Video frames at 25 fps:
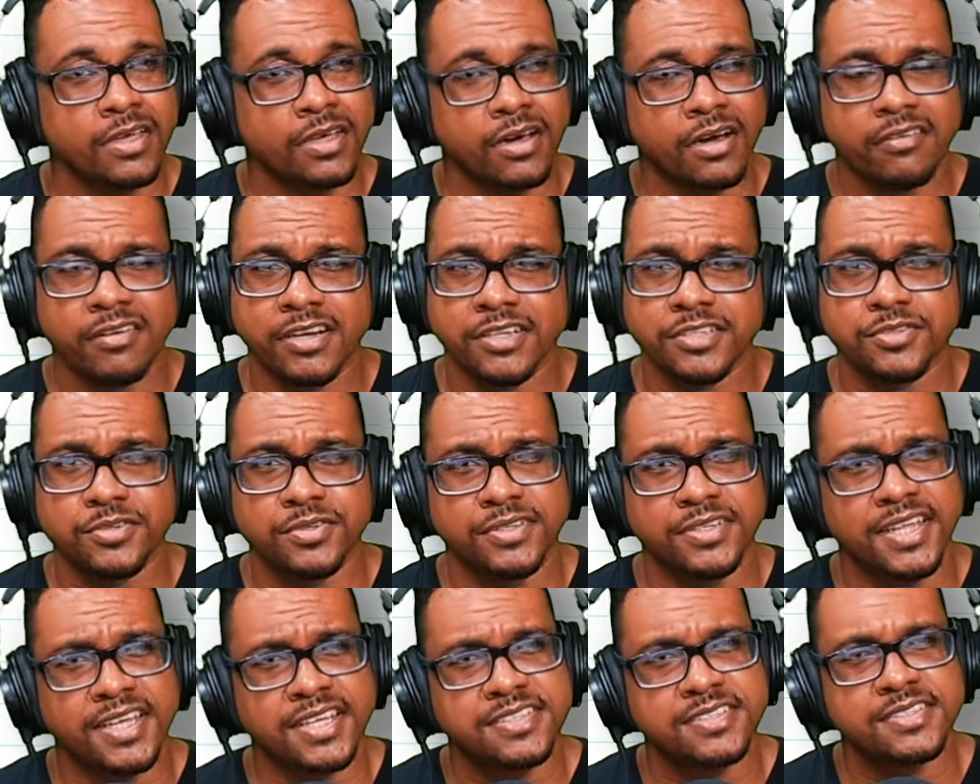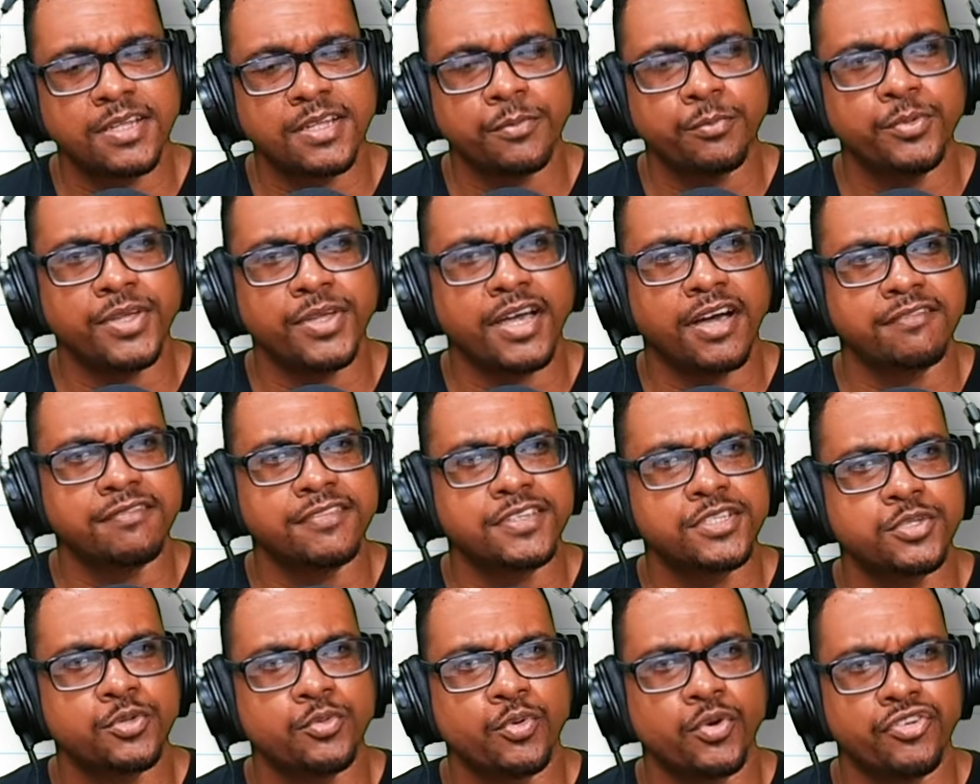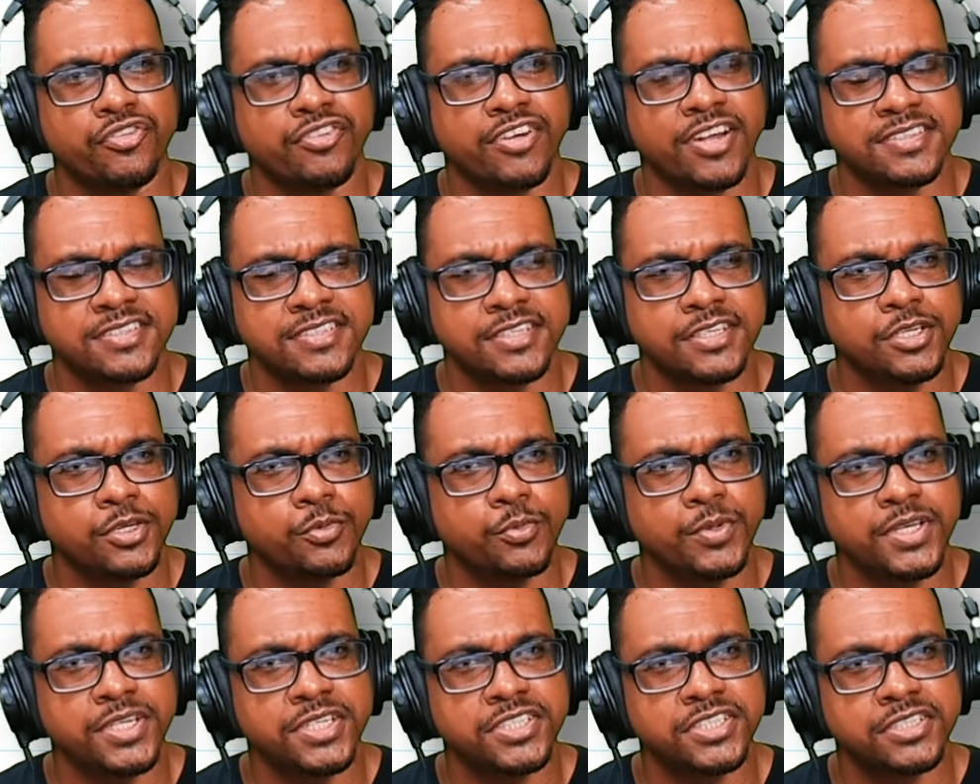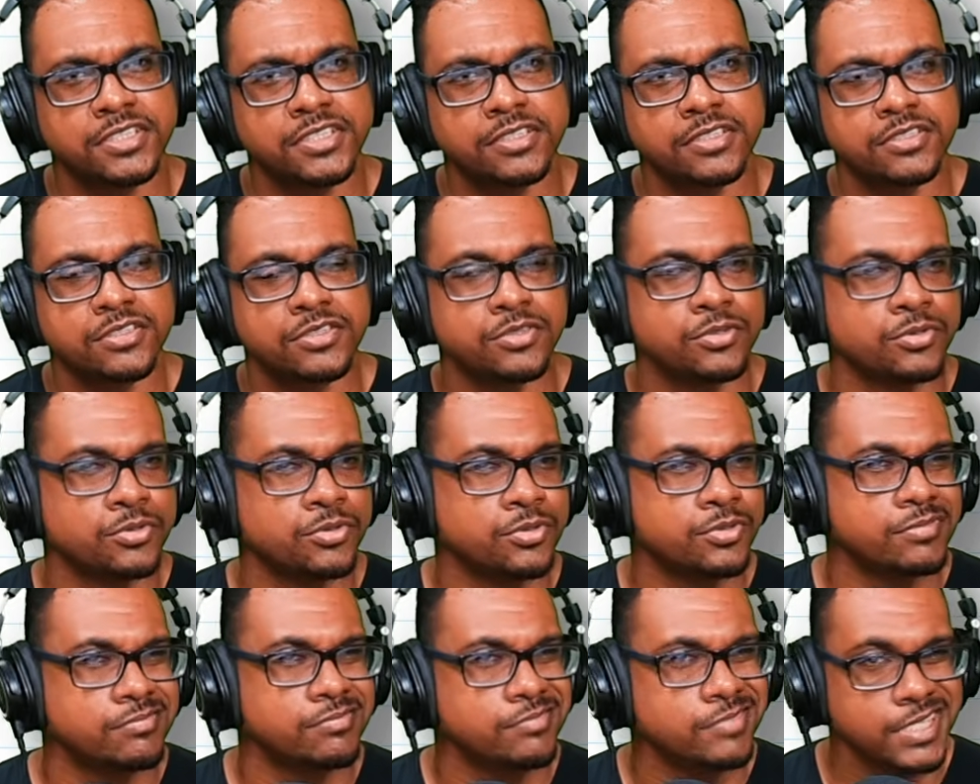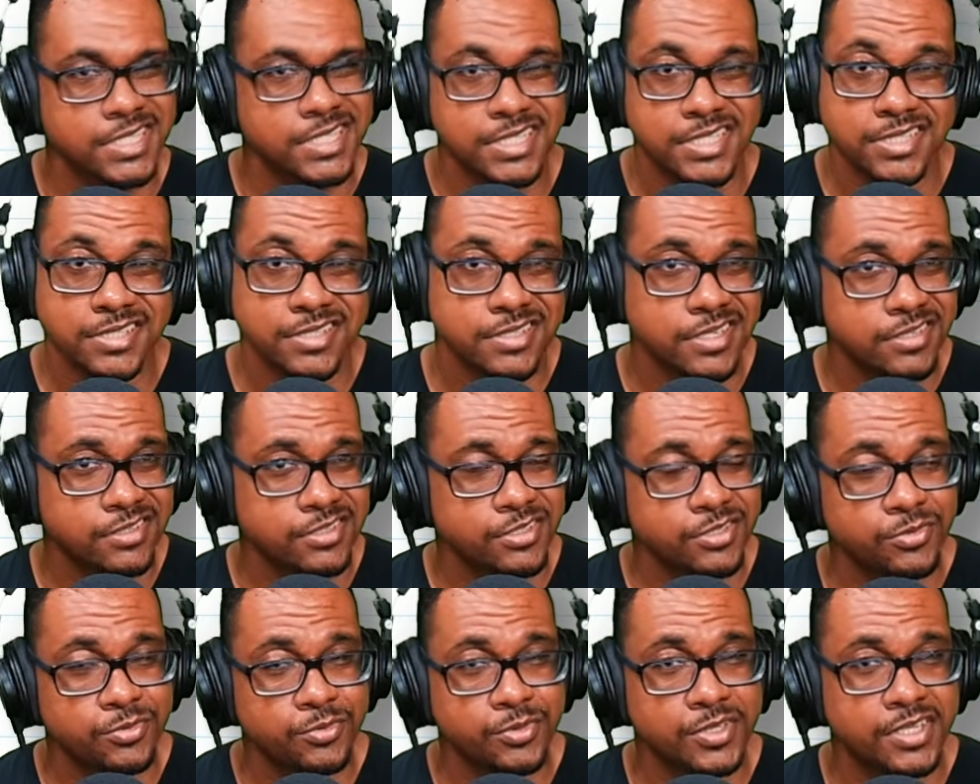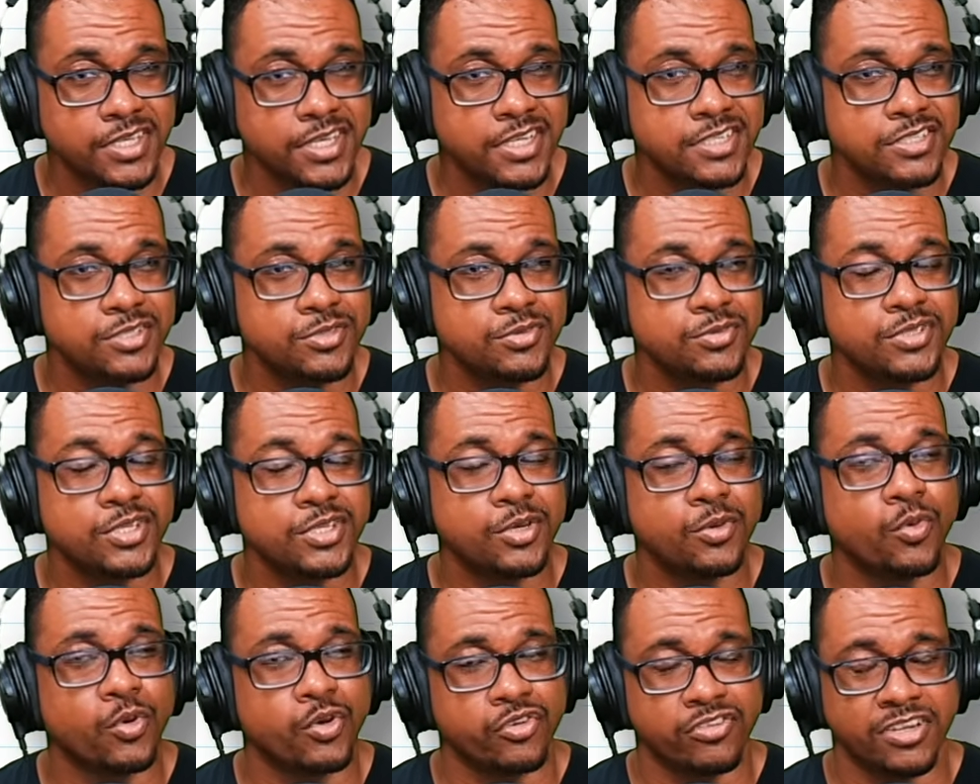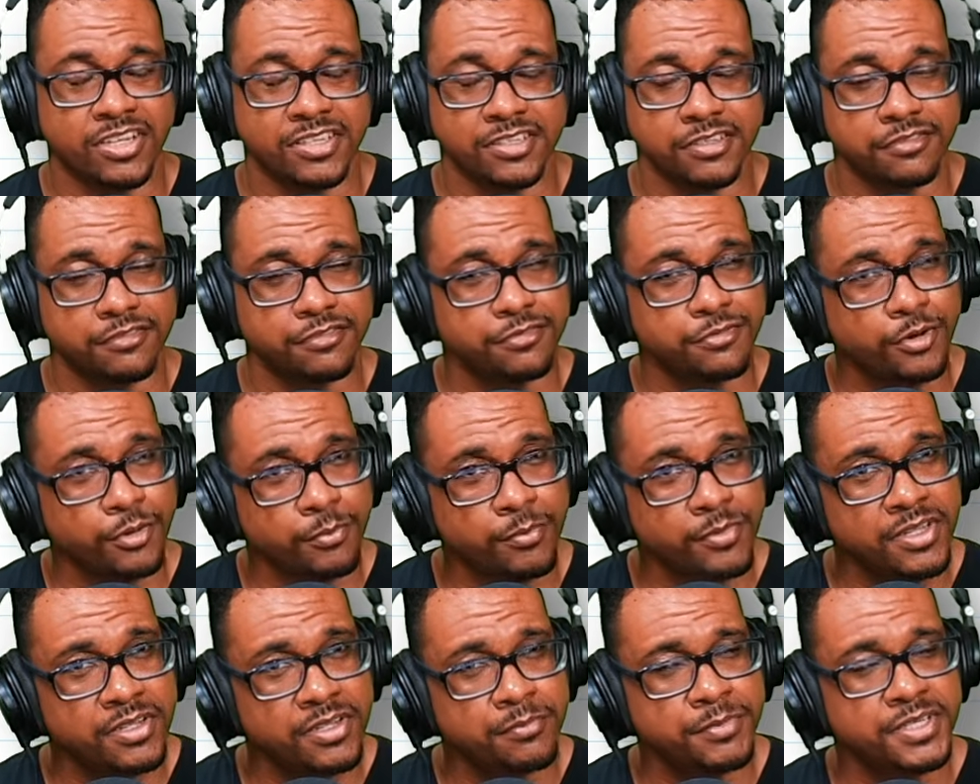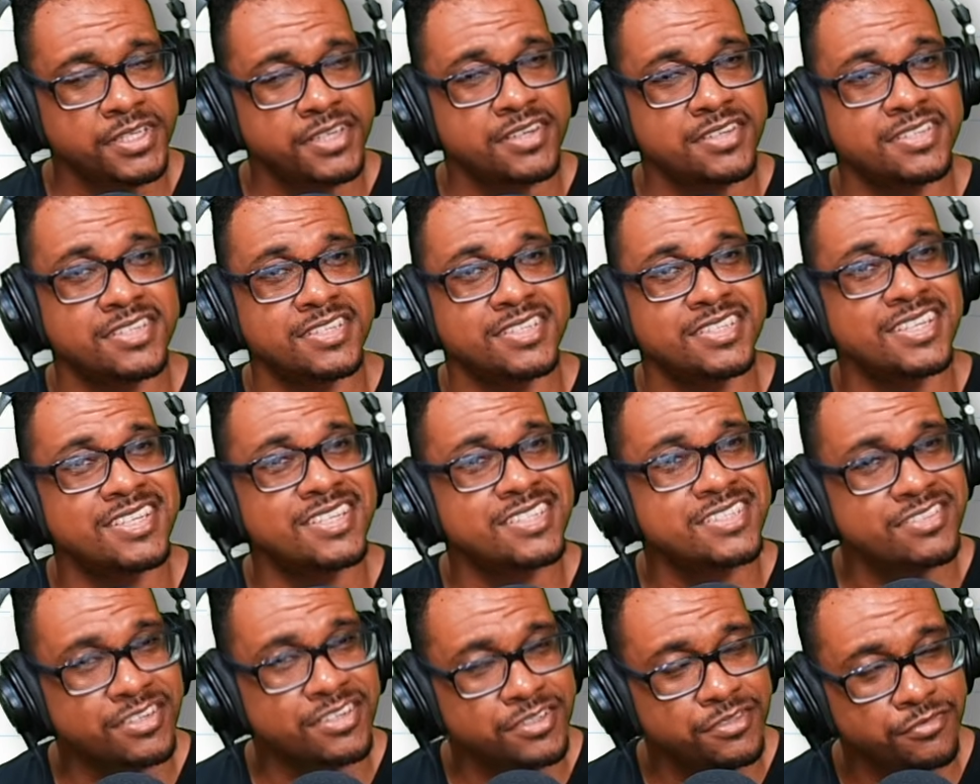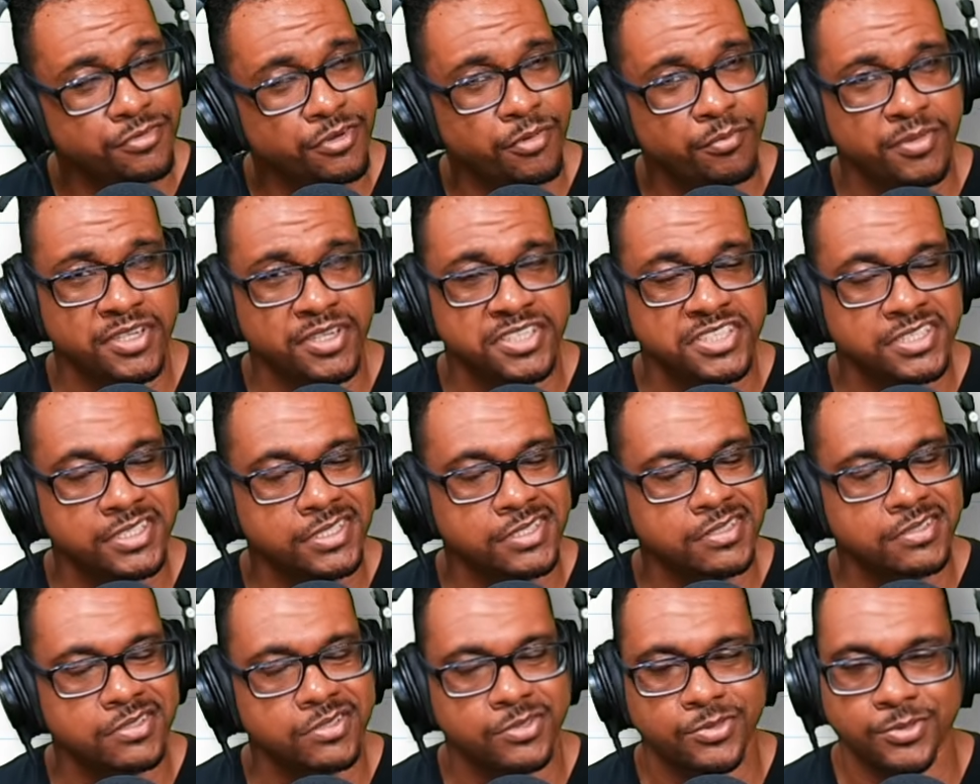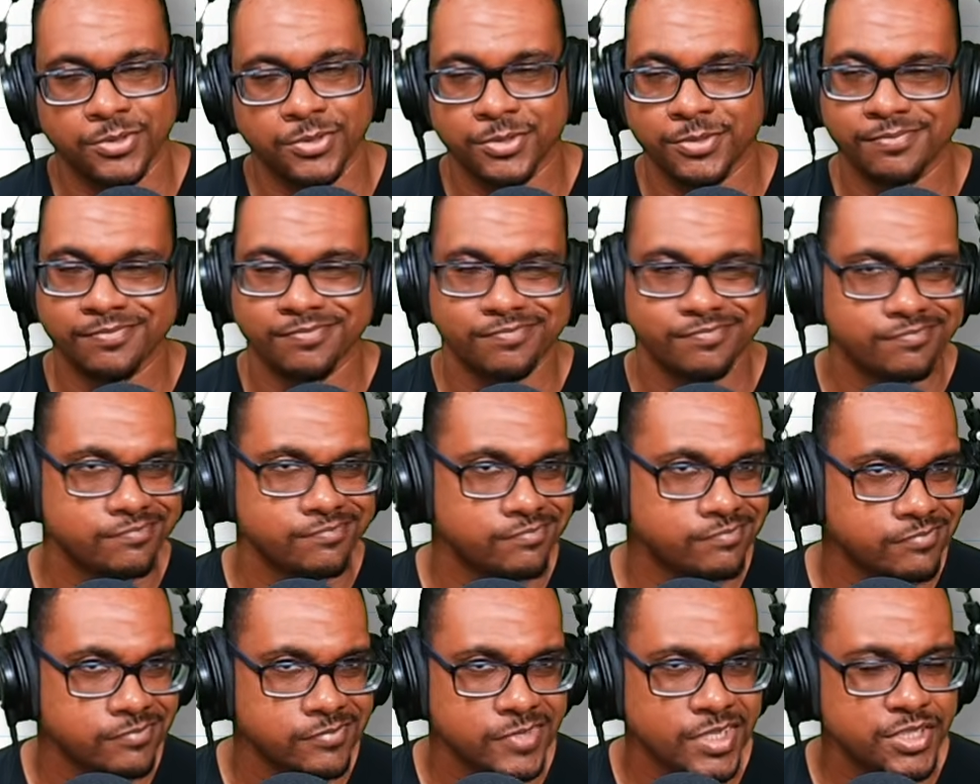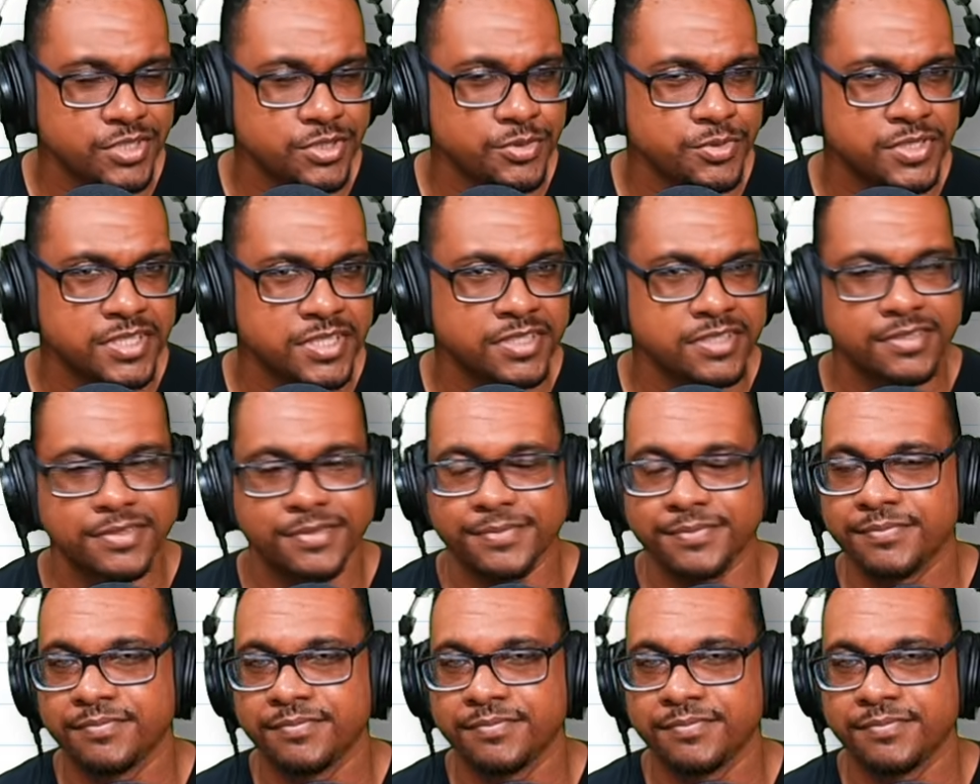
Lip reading: All right, so next up, we have this quadratic equation. So the easiest thing to do here is use the quadratic formula because it is on the formula sheet. So let's use it.